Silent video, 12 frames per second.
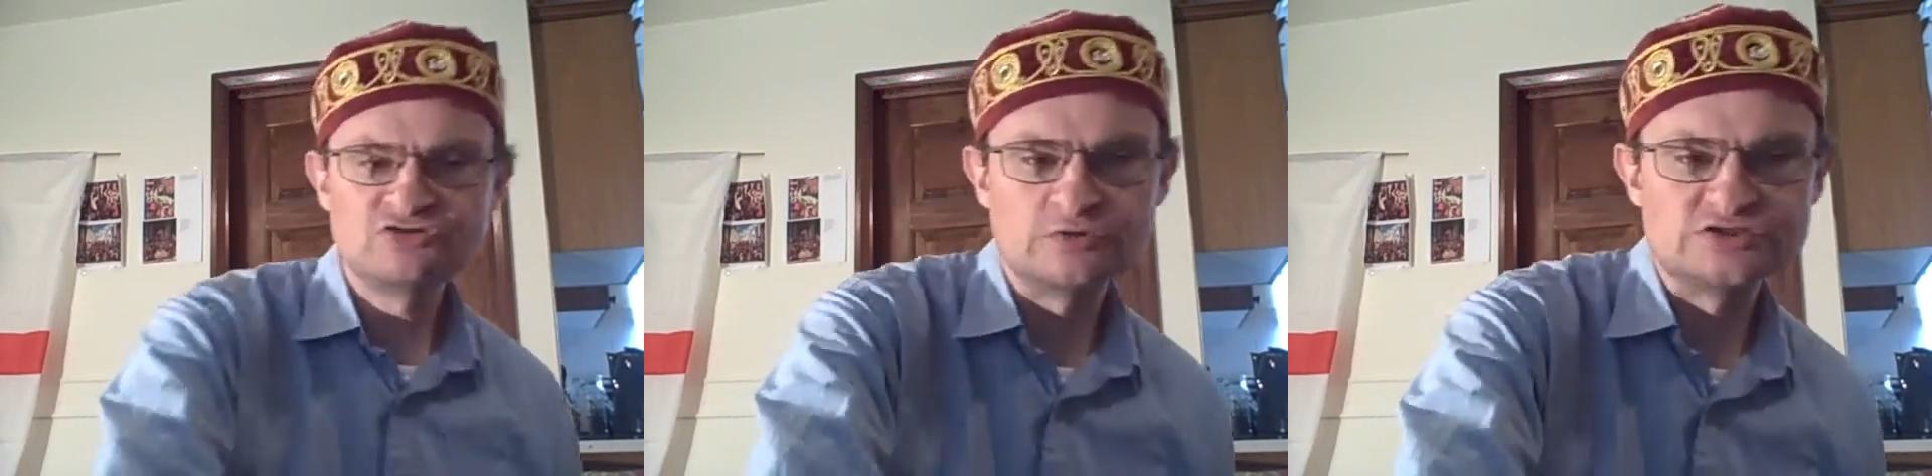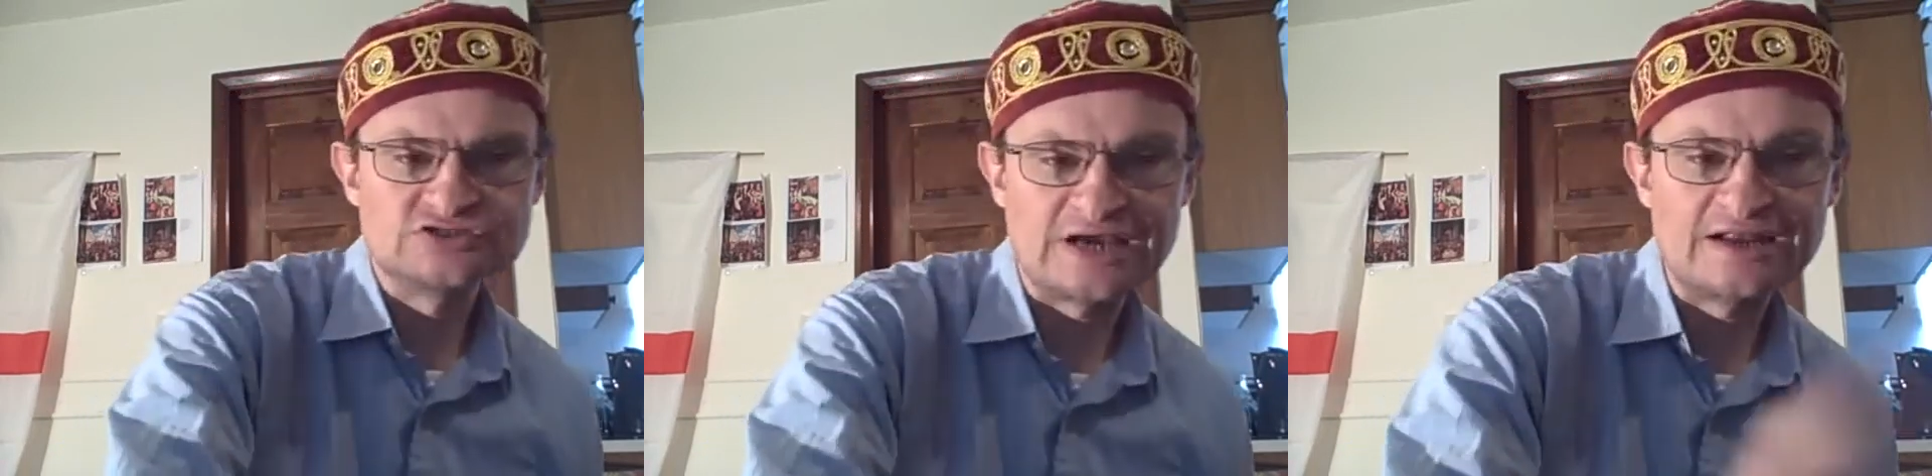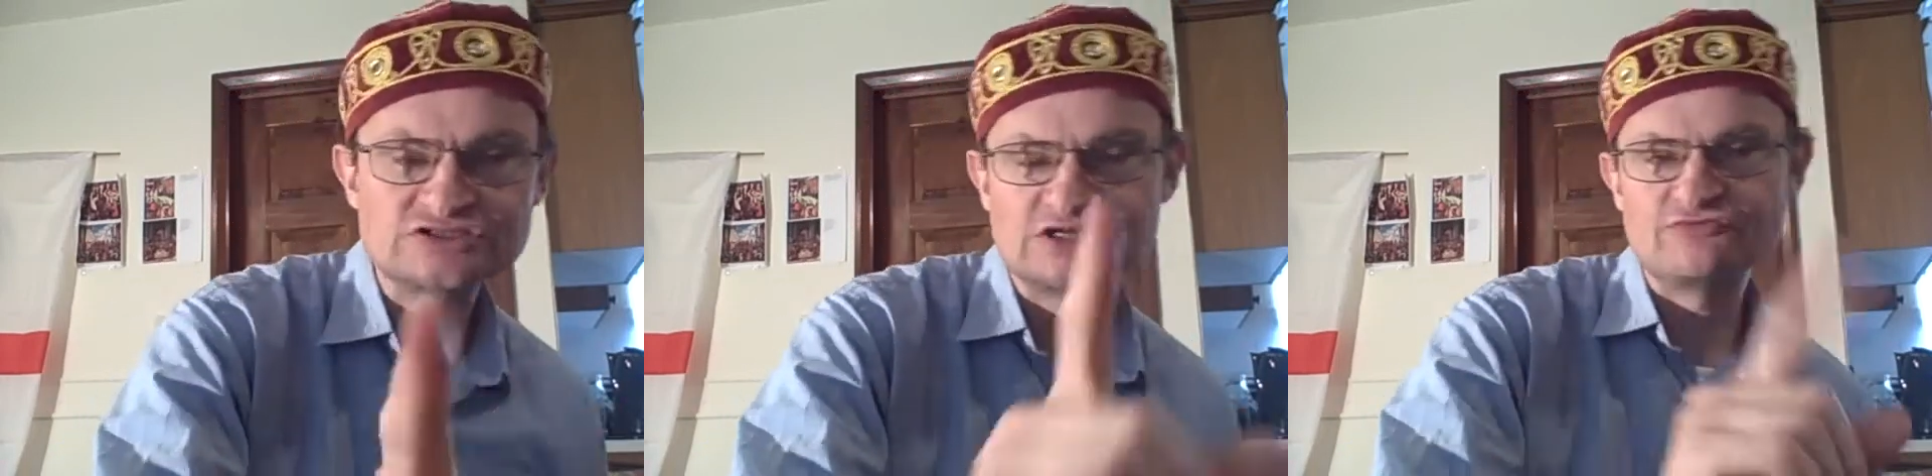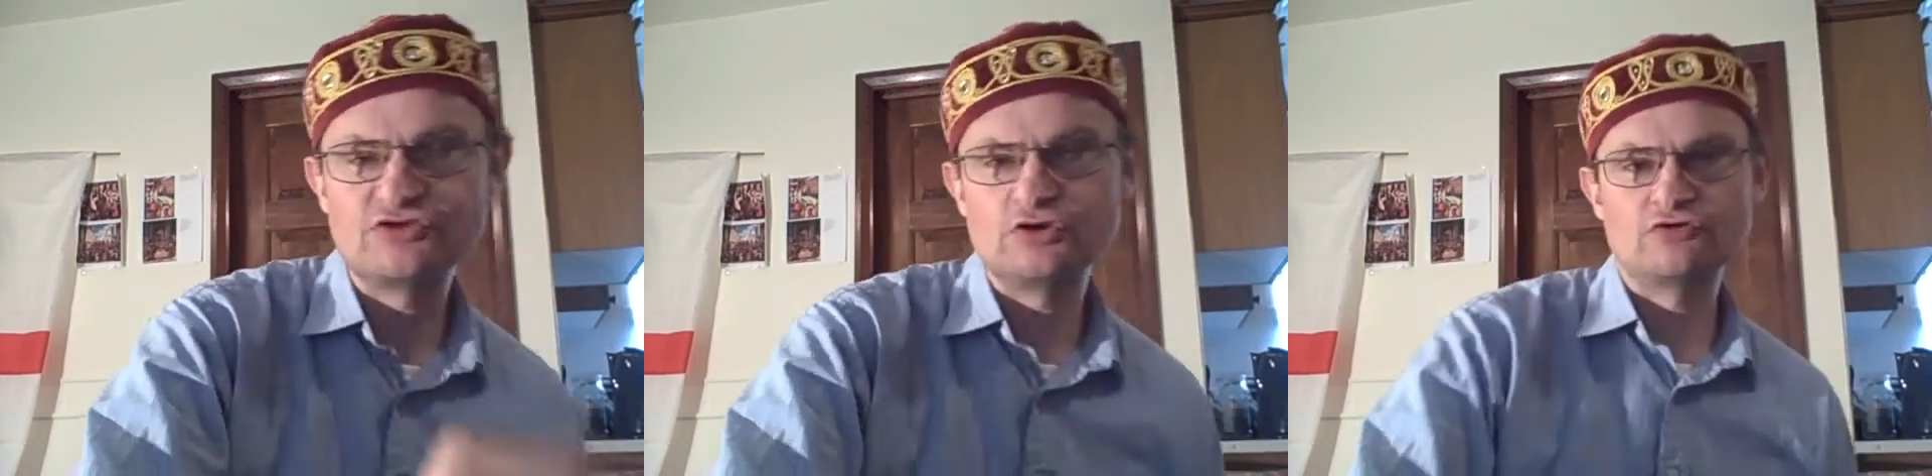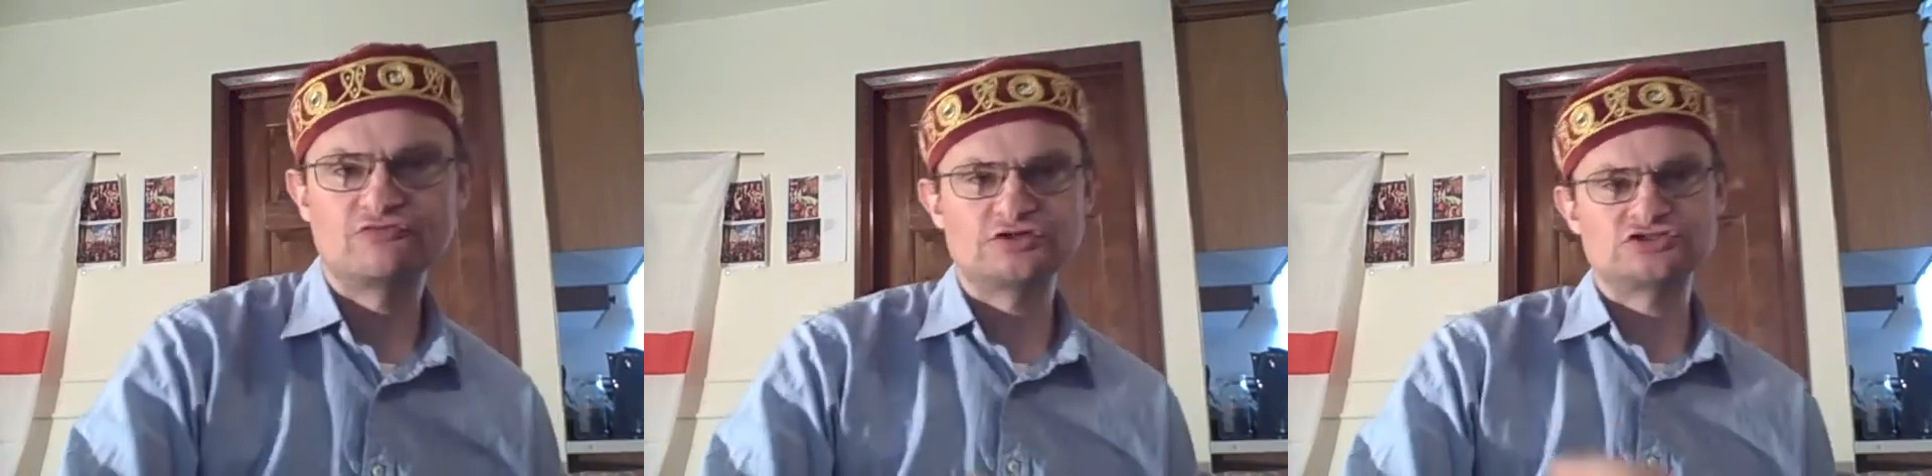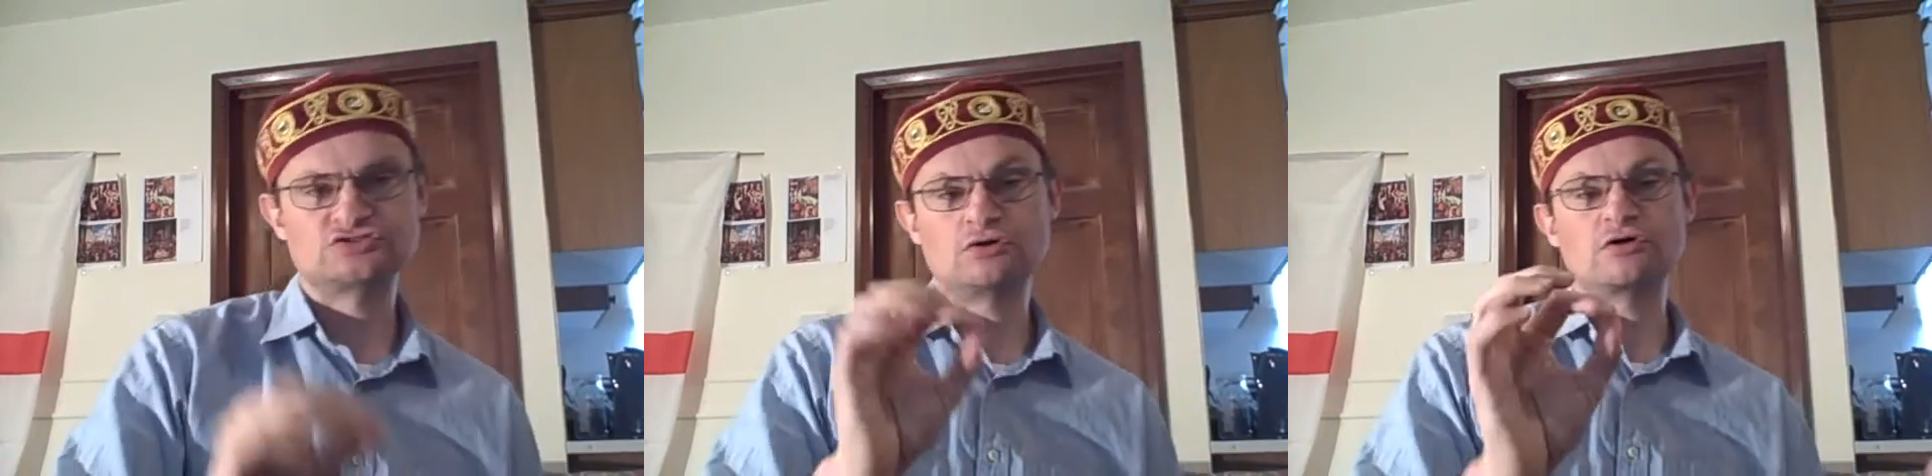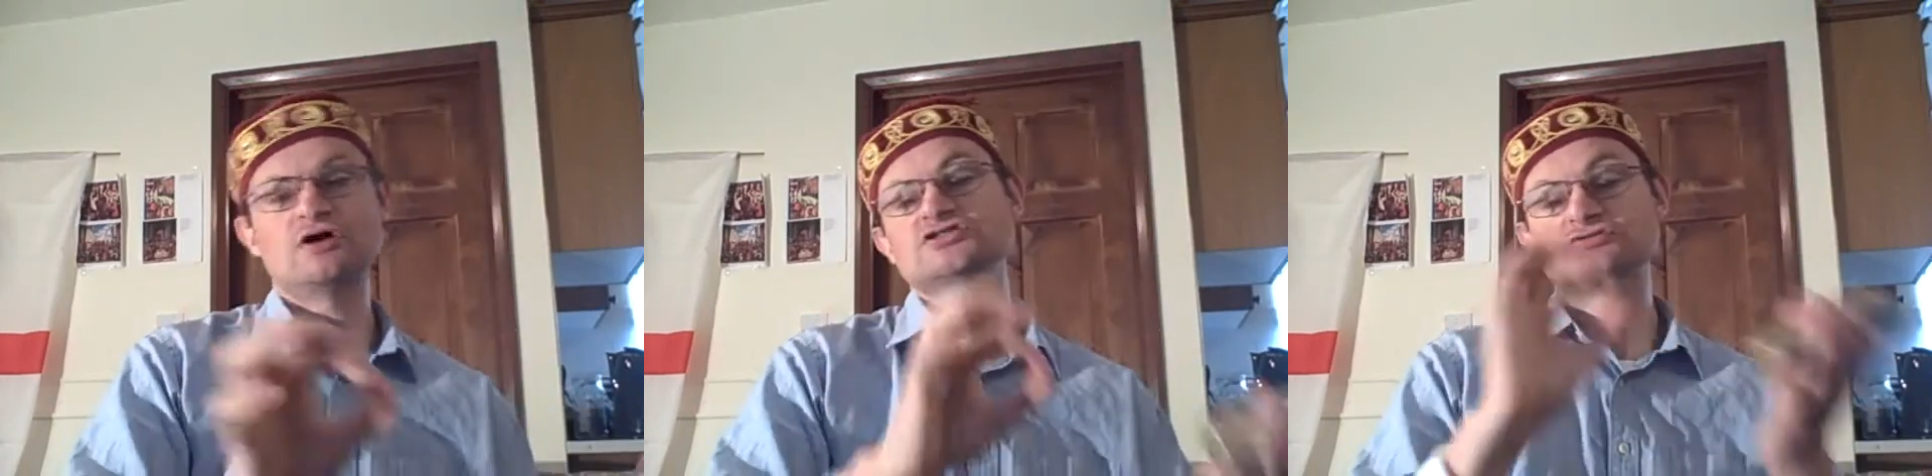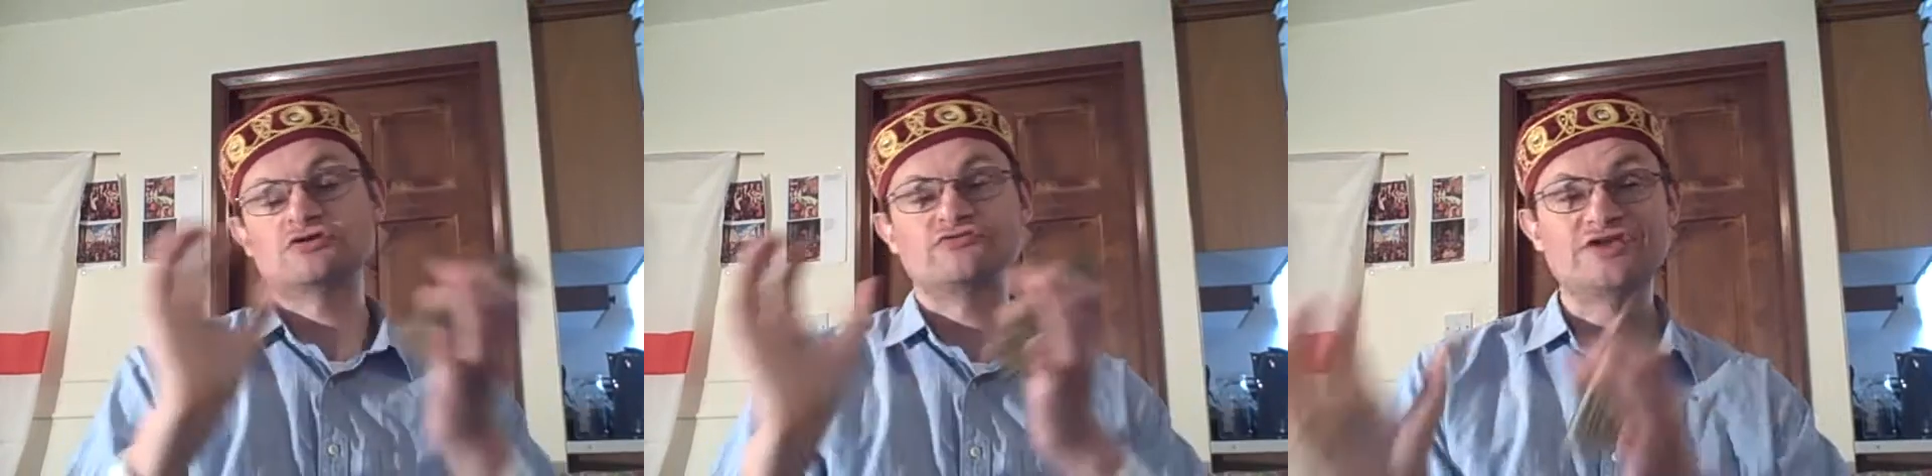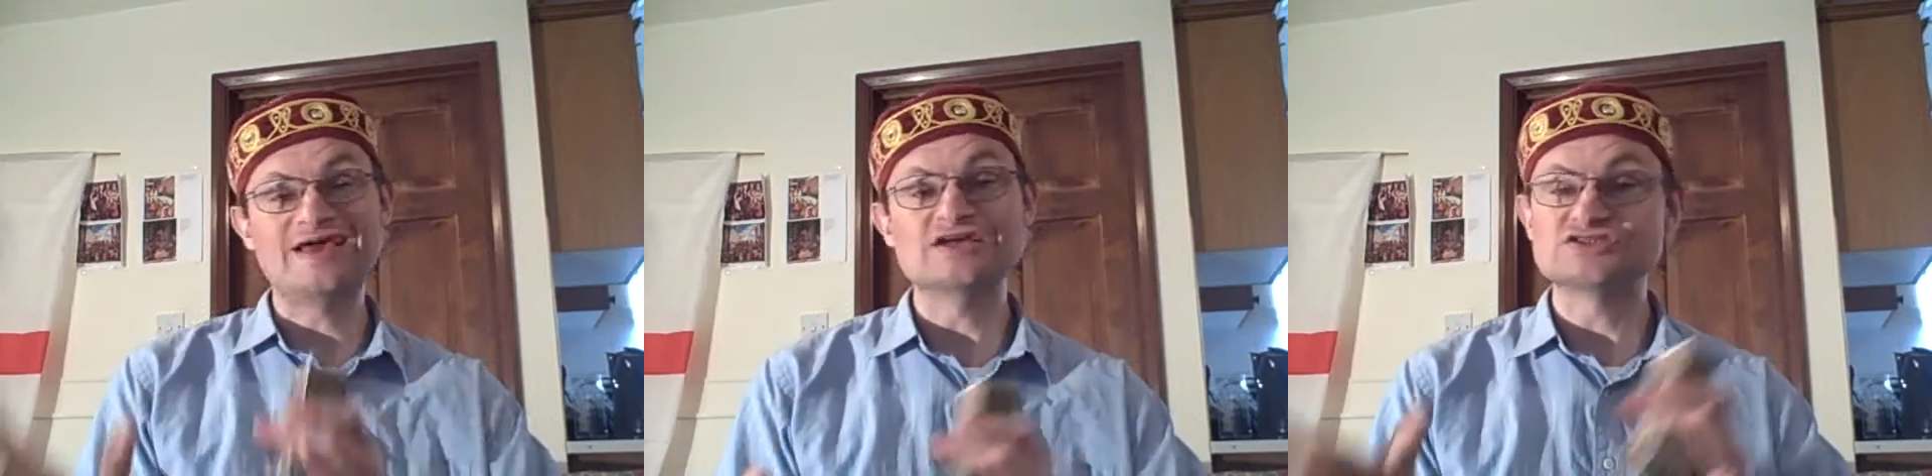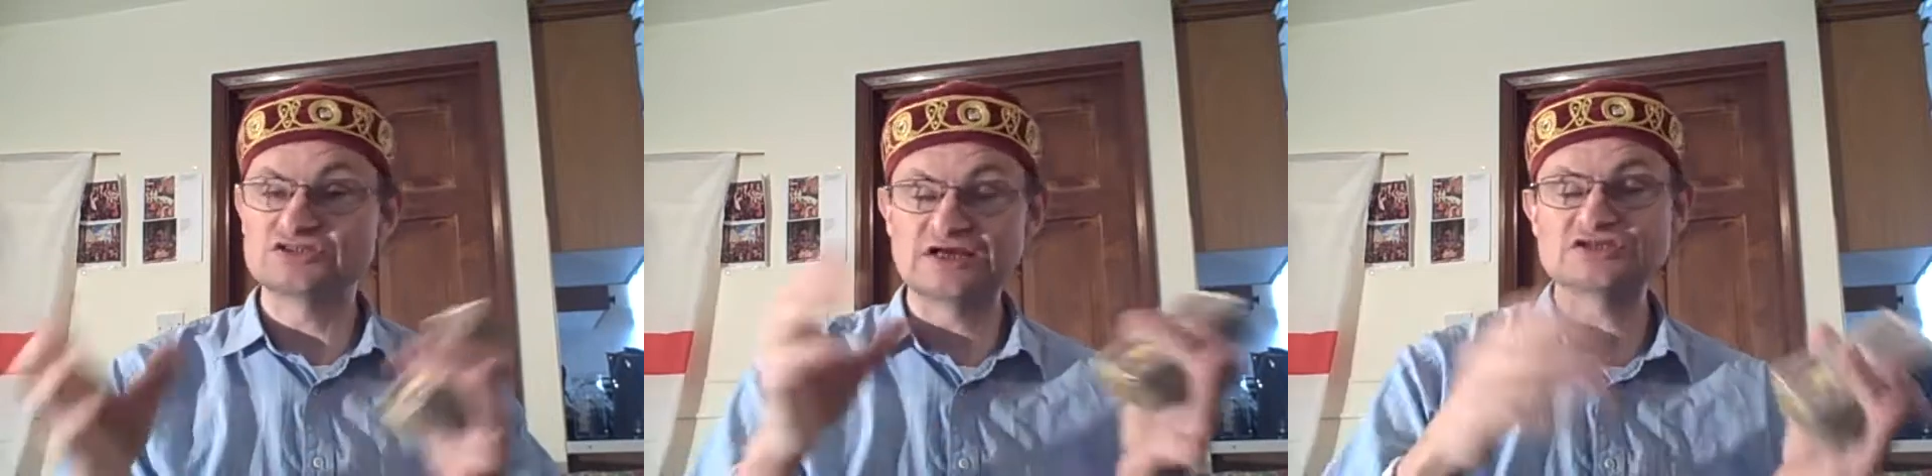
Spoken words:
to which that is giving you a strong answer of yes,